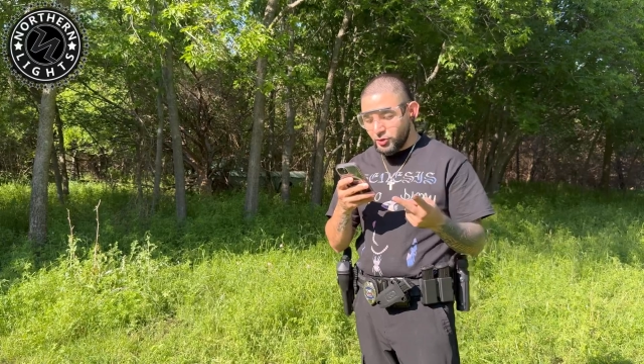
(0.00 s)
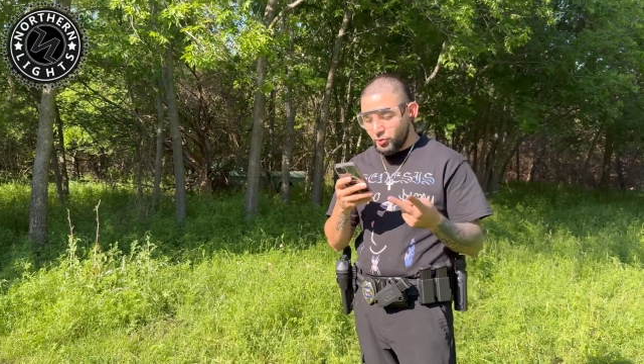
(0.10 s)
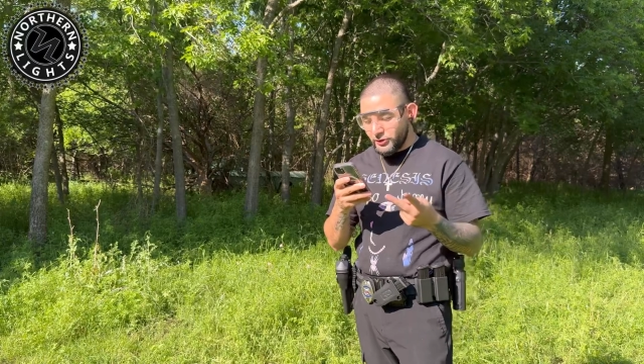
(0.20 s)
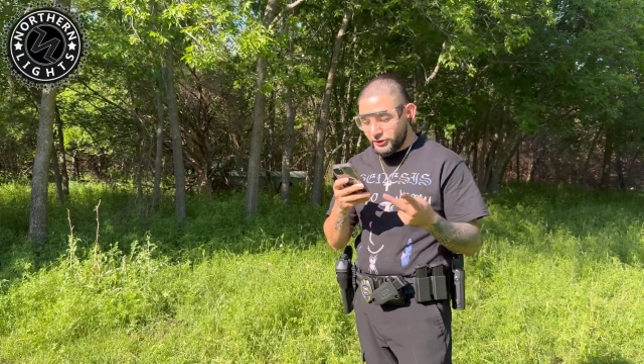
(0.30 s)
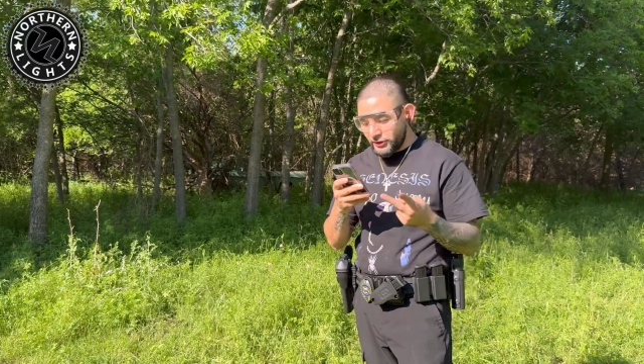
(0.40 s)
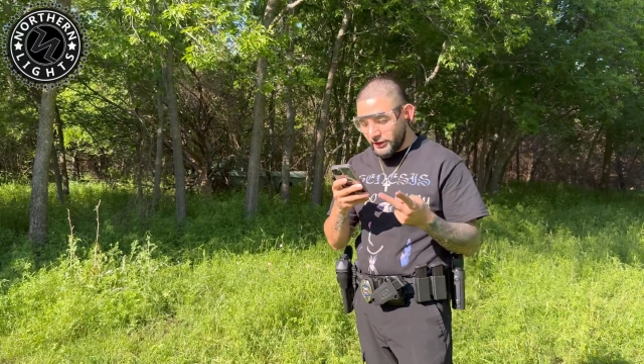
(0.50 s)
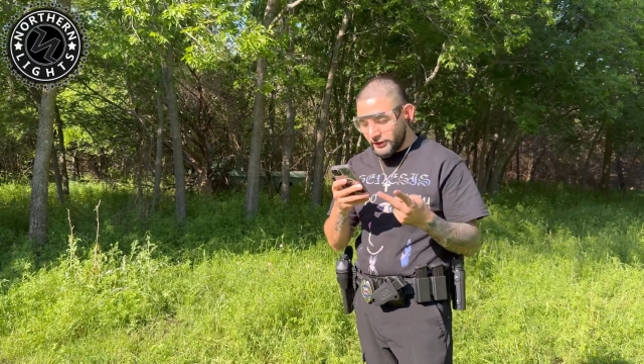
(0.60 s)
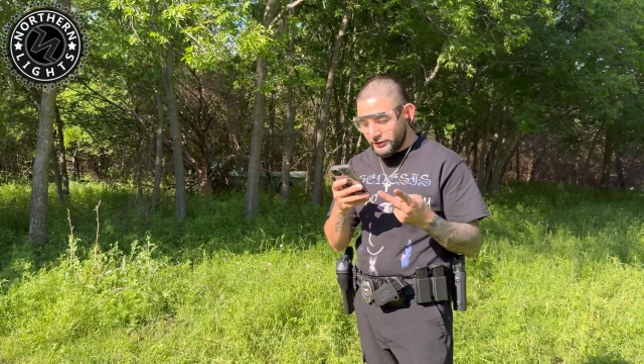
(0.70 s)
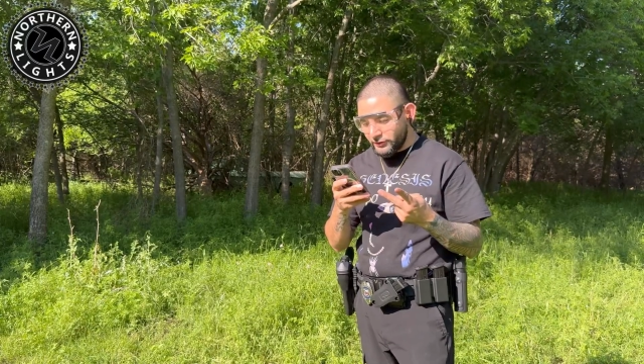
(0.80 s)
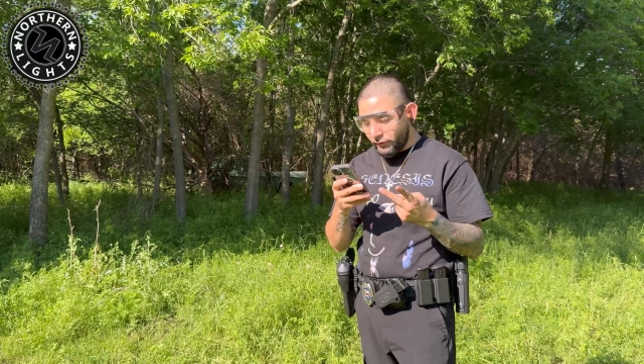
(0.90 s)
which
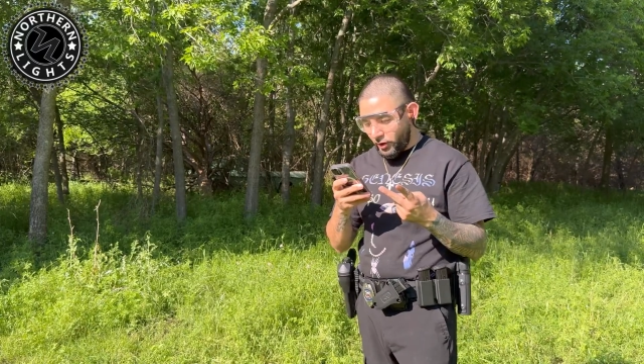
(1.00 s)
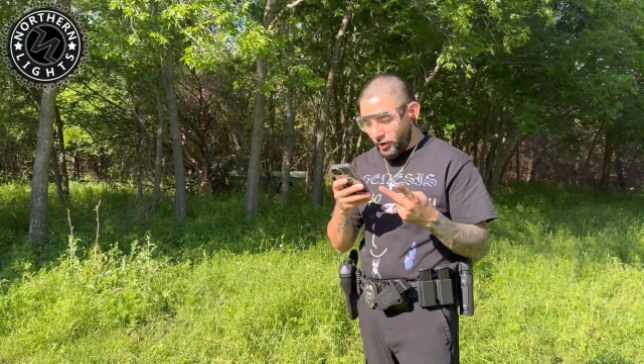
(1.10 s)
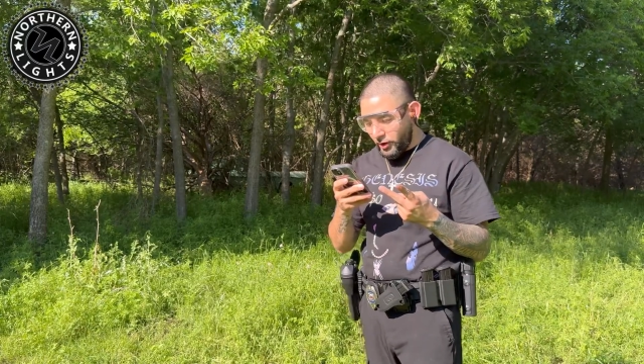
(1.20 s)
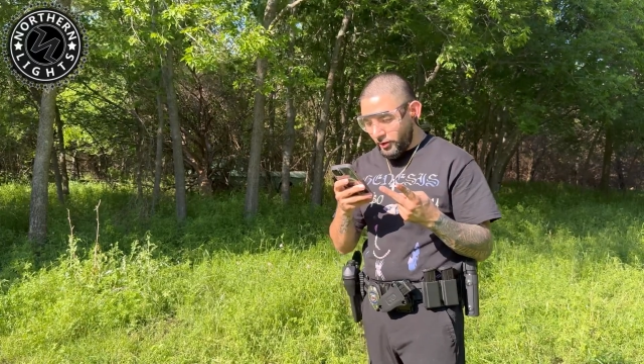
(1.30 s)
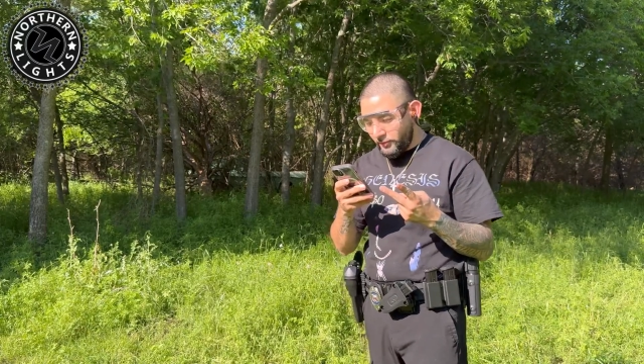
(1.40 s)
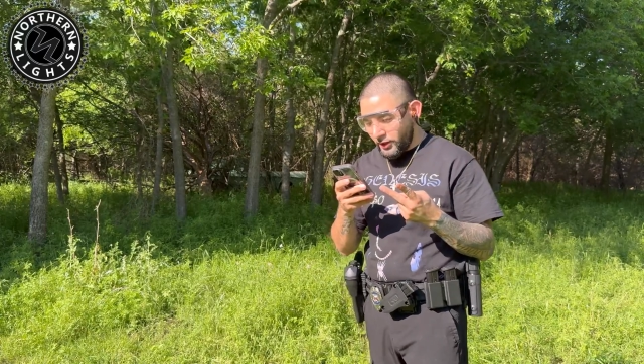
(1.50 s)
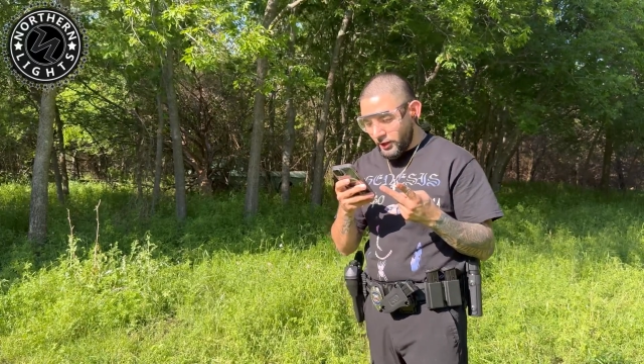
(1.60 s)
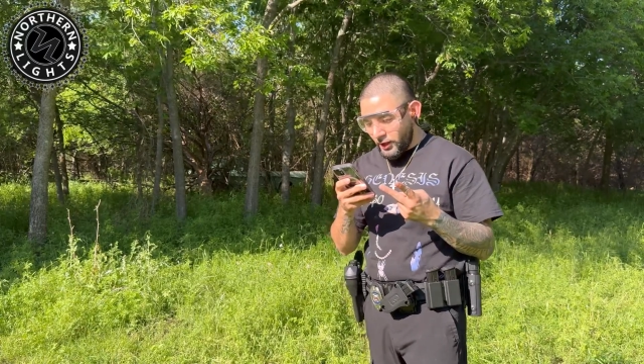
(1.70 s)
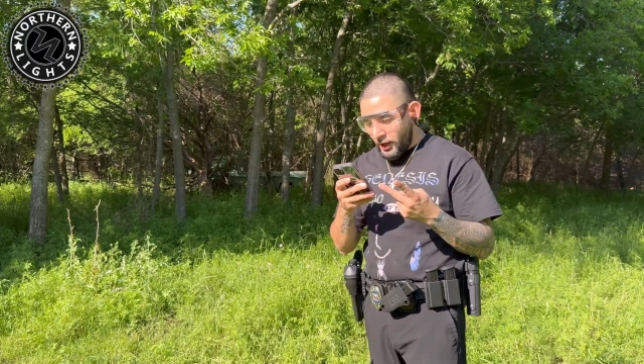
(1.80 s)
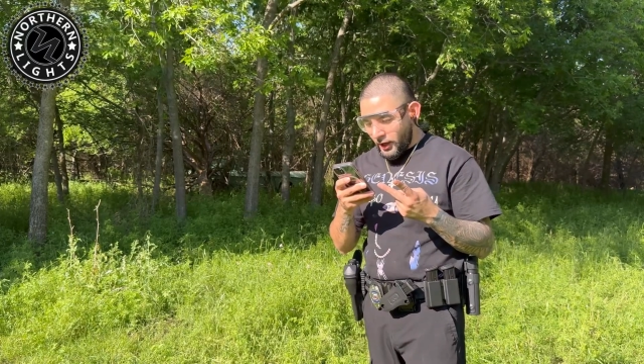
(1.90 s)
is from
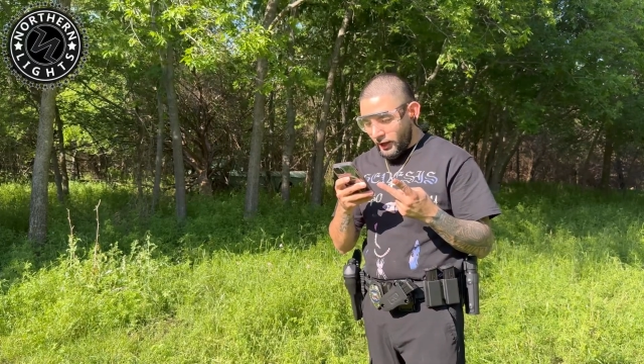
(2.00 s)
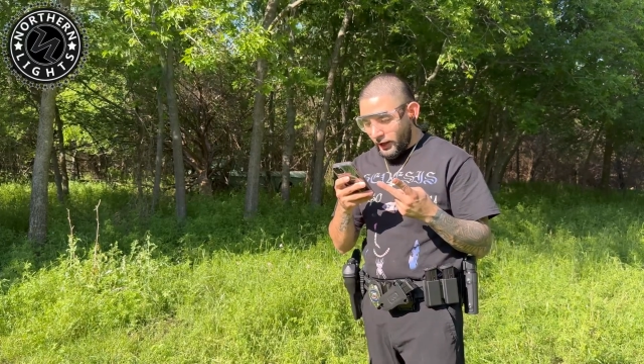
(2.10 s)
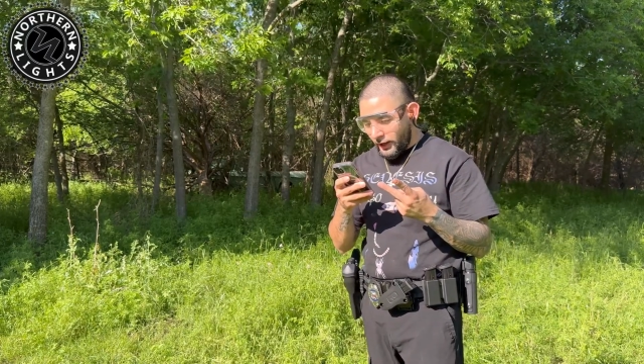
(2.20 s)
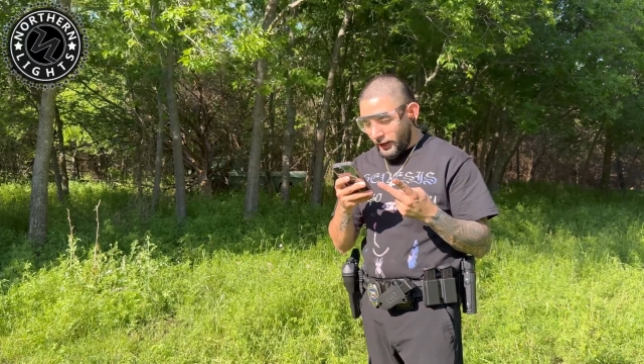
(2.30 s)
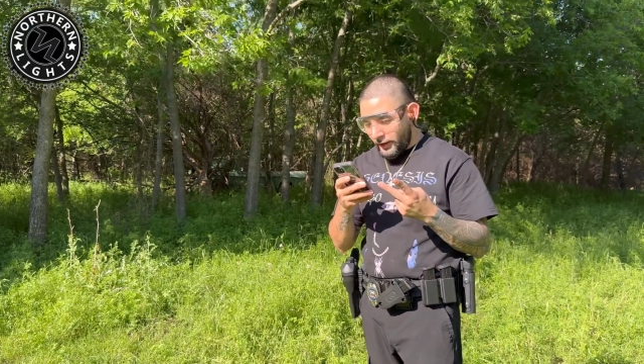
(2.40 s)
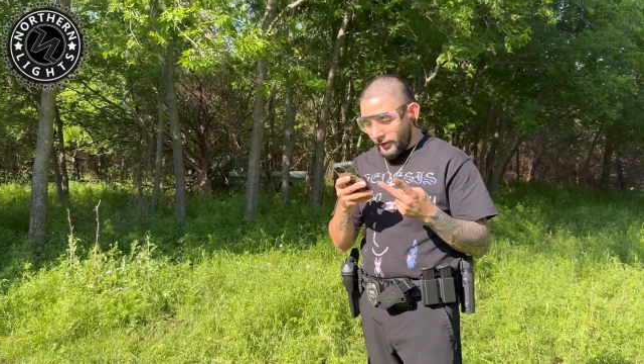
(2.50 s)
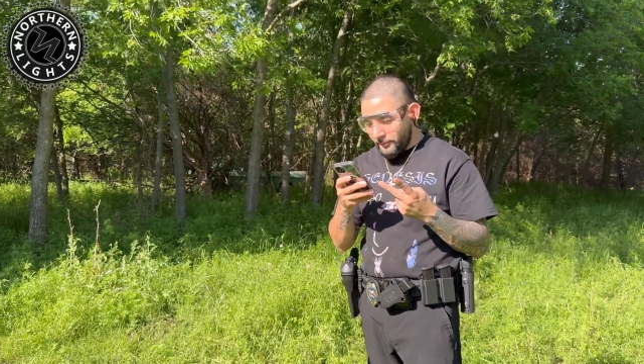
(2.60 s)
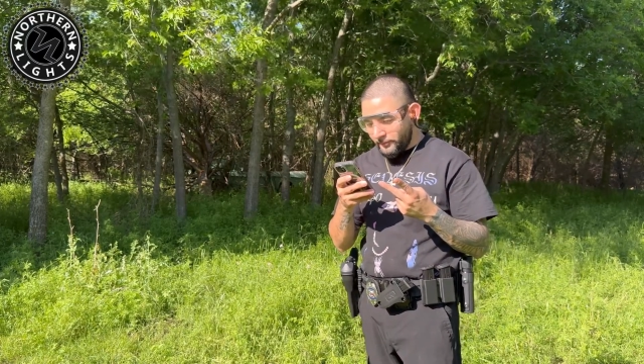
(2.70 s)
the